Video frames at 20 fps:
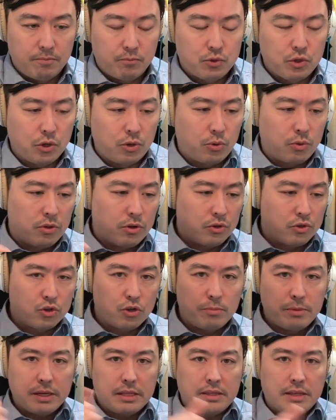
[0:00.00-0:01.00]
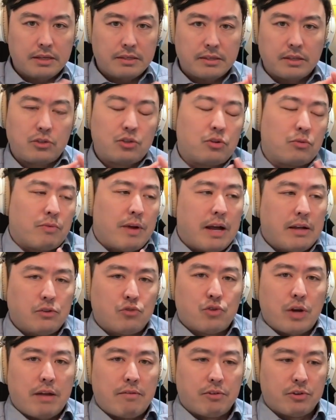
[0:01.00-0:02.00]
So there's so many things that surround
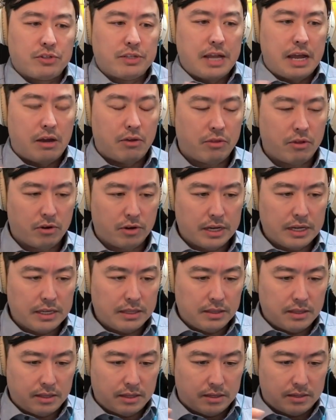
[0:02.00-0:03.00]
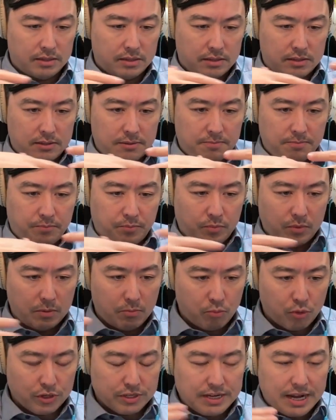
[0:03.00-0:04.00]
drivers now. They're in this
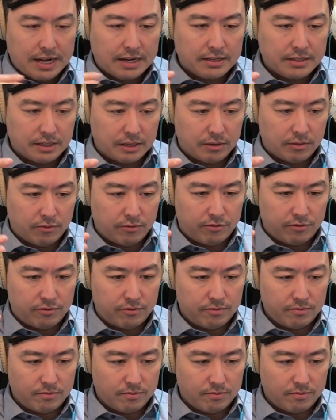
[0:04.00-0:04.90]
protective,